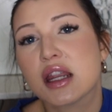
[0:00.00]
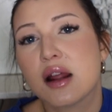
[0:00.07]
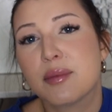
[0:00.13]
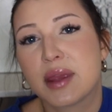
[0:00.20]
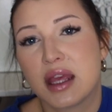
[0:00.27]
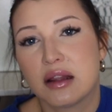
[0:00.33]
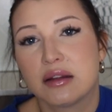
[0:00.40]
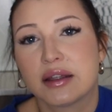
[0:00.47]
up
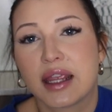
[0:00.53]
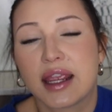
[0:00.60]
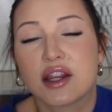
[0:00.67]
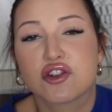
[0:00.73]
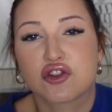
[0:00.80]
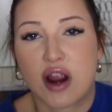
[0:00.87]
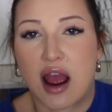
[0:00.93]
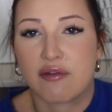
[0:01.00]
killing a
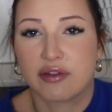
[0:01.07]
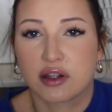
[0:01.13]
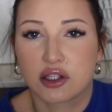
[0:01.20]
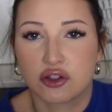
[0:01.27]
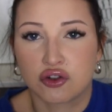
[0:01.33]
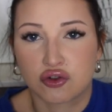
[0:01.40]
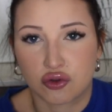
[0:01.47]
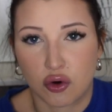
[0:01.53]
traffic
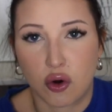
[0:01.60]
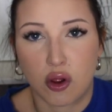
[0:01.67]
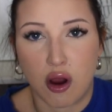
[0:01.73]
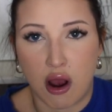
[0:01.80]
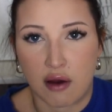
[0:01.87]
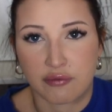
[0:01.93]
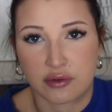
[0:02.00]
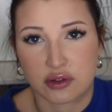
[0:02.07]
control
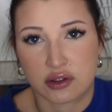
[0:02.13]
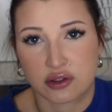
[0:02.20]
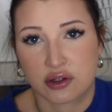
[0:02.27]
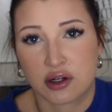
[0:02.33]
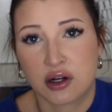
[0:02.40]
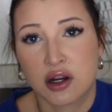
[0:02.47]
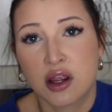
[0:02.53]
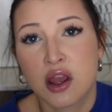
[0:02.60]

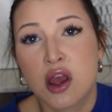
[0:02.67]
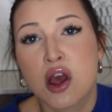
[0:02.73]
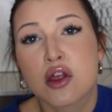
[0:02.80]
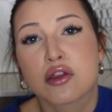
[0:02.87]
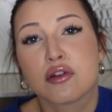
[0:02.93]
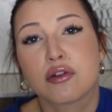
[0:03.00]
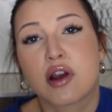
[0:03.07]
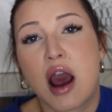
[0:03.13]
officer.
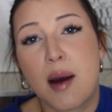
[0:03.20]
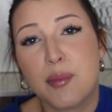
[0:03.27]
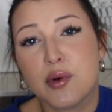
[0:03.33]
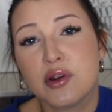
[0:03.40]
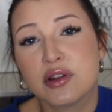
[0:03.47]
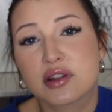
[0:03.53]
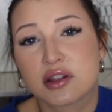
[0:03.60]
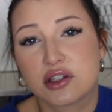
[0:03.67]

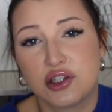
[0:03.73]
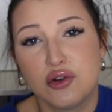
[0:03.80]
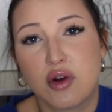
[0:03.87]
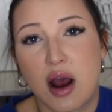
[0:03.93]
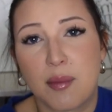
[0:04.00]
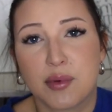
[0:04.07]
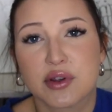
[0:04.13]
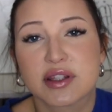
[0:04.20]
The two
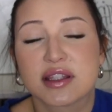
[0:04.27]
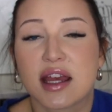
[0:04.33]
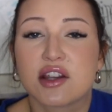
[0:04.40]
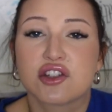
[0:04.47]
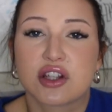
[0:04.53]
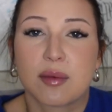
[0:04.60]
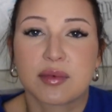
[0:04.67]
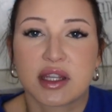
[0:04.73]
couples then
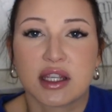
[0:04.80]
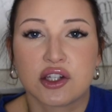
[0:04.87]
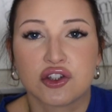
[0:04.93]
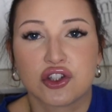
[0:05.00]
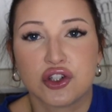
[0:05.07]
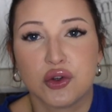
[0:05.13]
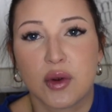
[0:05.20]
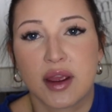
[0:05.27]
jumped
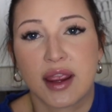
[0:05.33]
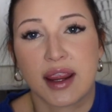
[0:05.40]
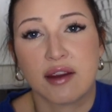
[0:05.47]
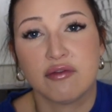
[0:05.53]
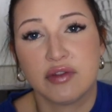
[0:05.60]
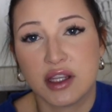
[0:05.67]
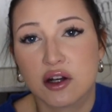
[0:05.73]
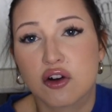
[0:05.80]
into a
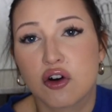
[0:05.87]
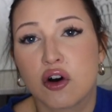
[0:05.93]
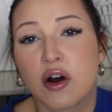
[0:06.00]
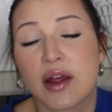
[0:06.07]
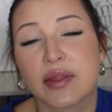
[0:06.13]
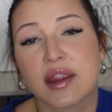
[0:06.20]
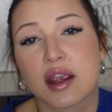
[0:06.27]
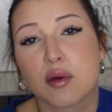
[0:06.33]
vehicle
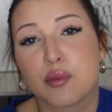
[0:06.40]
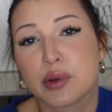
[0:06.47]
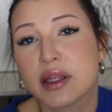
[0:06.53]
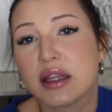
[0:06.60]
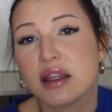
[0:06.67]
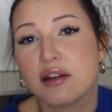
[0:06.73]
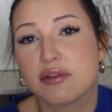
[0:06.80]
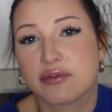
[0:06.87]
and they
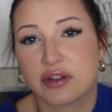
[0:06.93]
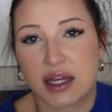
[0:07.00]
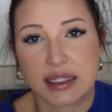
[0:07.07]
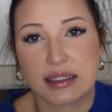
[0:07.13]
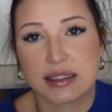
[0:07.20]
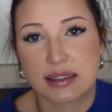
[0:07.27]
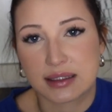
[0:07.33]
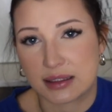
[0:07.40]
completely
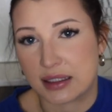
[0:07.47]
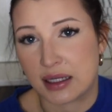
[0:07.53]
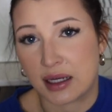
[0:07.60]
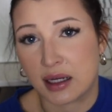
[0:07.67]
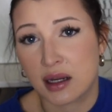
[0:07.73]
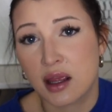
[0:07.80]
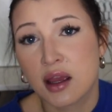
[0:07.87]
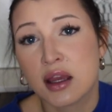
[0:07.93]
fled the
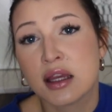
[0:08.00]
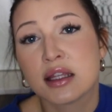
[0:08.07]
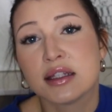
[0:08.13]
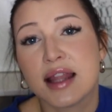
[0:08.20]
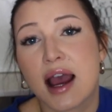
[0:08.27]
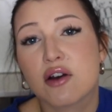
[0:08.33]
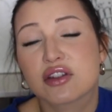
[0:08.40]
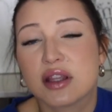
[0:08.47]
scene.
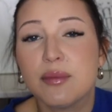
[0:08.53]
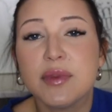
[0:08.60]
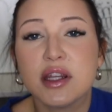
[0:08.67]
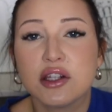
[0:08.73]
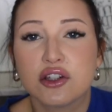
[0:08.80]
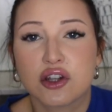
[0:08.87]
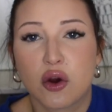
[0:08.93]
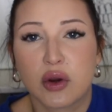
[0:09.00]
Now, something
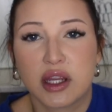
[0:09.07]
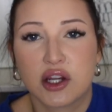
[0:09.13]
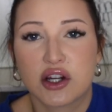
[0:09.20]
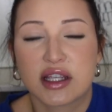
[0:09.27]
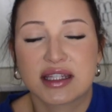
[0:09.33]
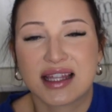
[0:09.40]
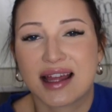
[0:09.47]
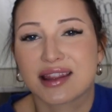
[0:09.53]
to note here
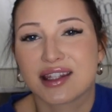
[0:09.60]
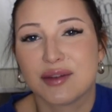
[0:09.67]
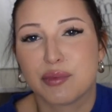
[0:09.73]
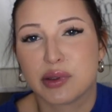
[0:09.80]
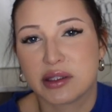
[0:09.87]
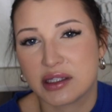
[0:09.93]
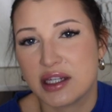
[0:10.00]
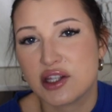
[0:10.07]
is that the
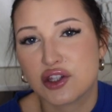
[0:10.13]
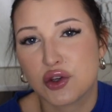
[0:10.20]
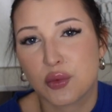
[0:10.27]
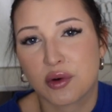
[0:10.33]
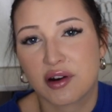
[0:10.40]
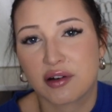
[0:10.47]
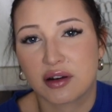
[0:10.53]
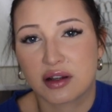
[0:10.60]
police who
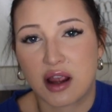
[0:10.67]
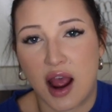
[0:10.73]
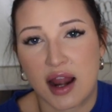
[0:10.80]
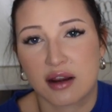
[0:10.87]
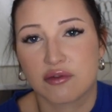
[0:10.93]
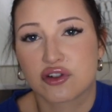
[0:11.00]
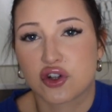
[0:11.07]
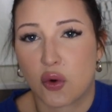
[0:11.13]
were kind
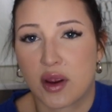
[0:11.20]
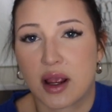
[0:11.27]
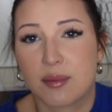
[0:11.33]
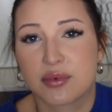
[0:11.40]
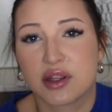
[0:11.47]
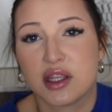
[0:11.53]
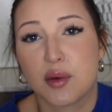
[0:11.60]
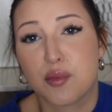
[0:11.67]
of showing up
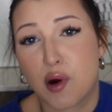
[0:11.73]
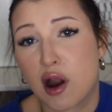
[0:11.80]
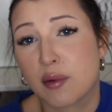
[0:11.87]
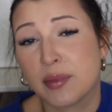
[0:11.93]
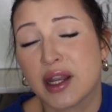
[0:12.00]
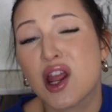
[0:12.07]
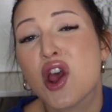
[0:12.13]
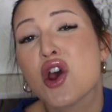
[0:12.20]
to the apartment